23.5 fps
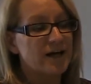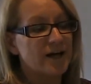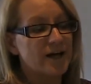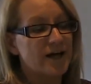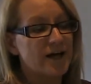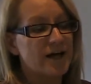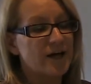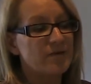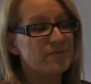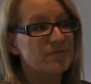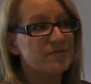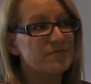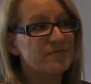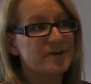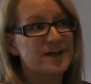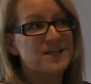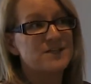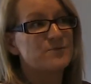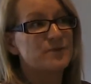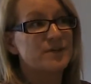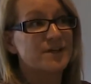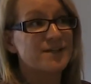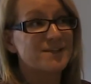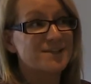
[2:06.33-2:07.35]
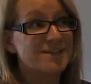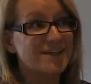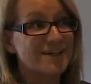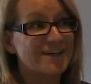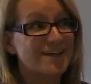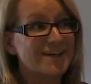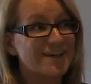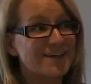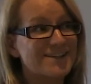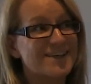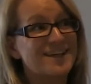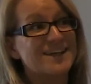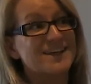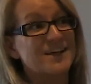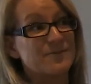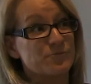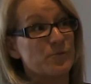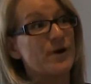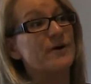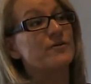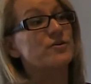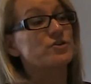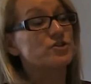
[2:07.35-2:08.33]
Facebook
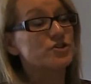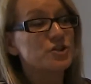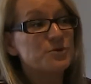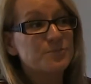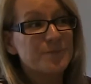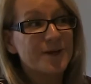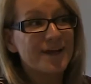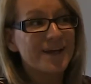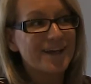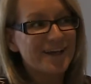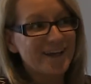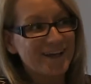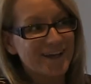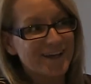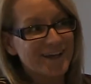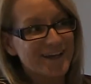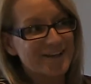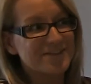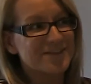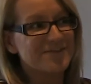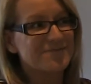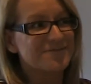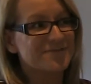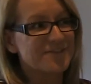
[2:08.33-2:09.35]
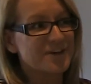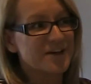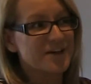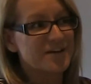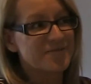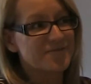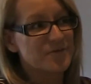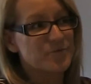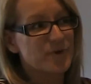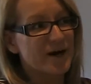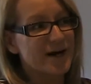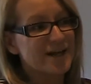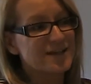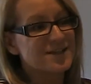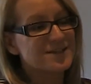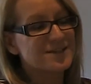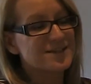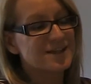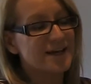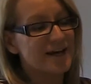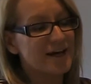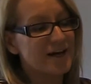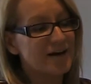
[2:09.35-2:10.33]
should be a given for
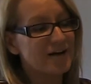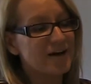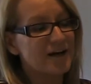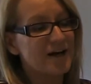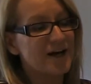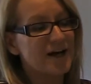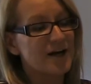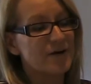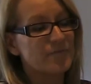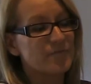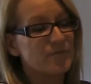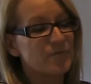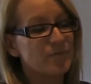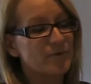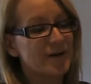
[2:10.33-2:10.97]
brands now.